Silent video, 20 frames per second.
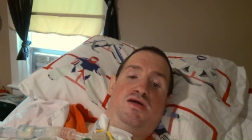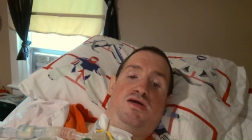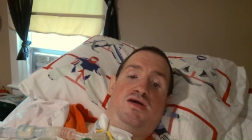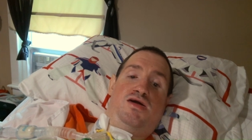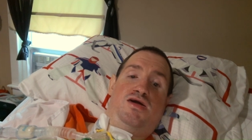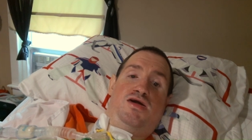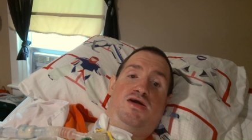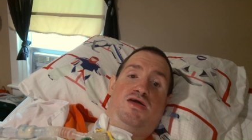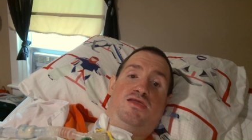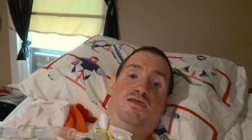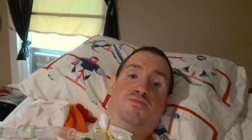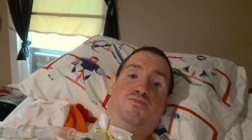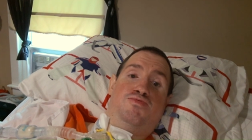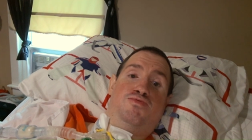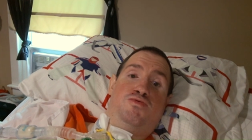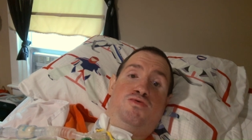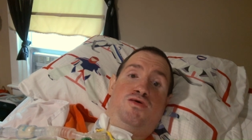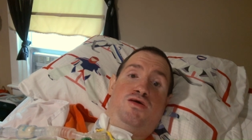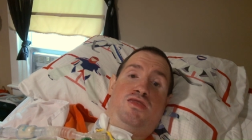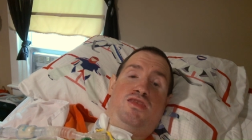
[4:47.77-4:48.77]
I had to
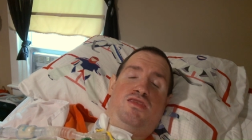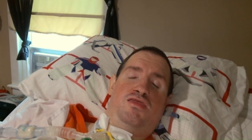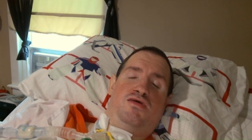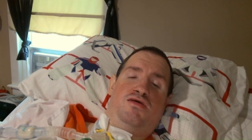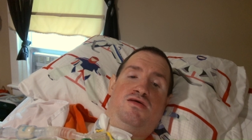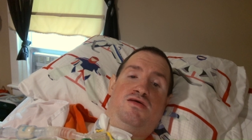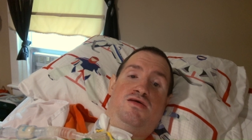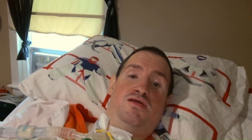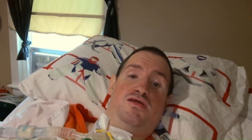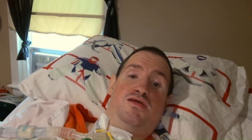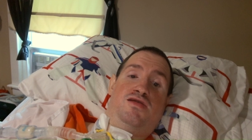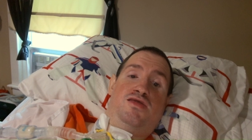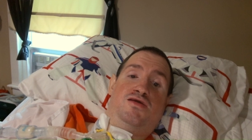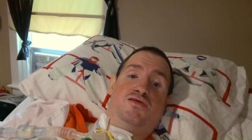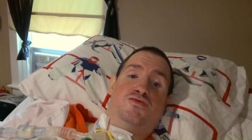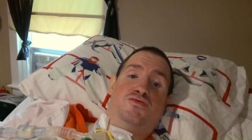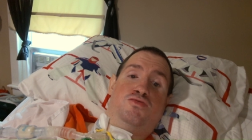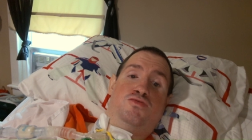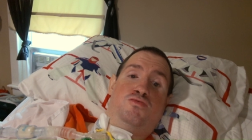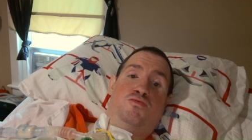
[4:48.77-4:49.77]
put
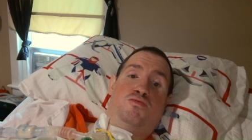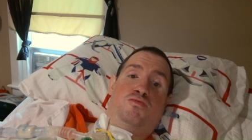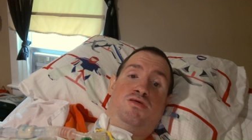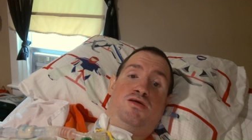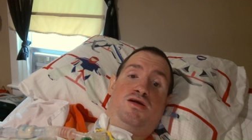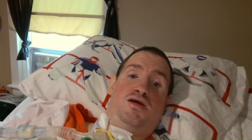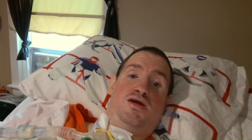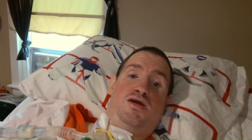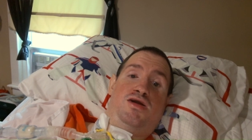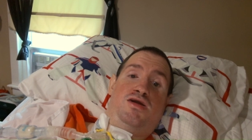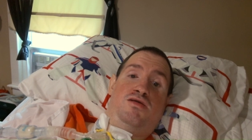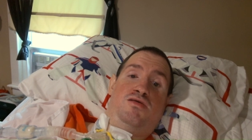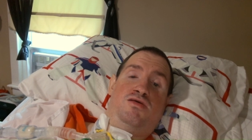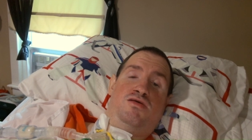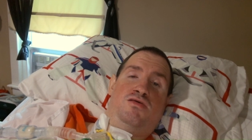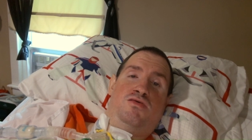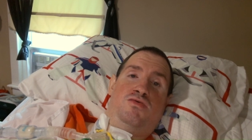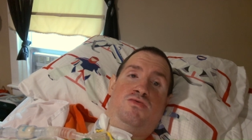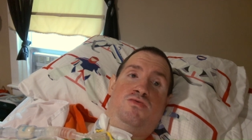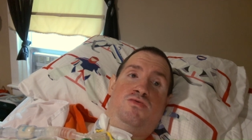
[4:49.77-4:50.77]
Nick Deslauriers
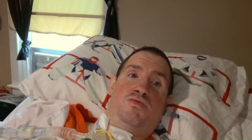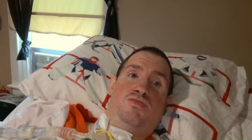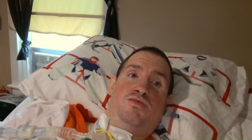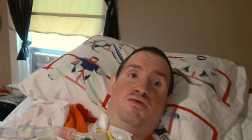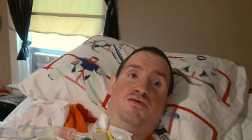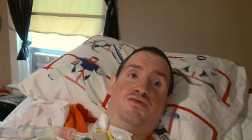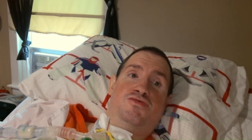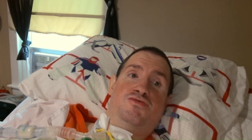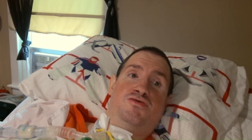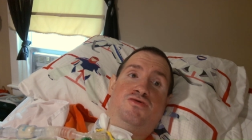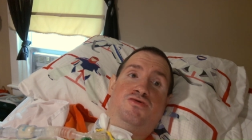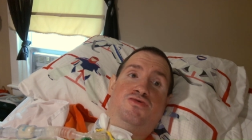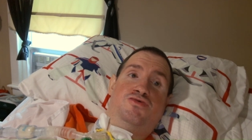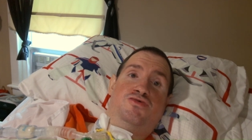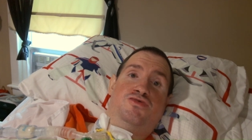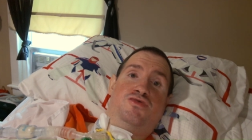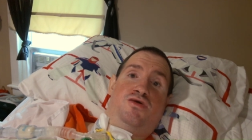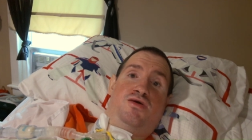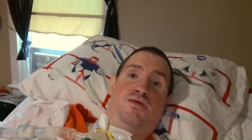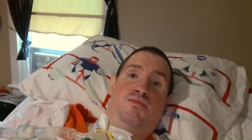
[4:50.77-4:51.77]
on this
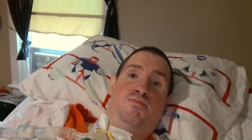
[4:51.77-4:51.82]
list.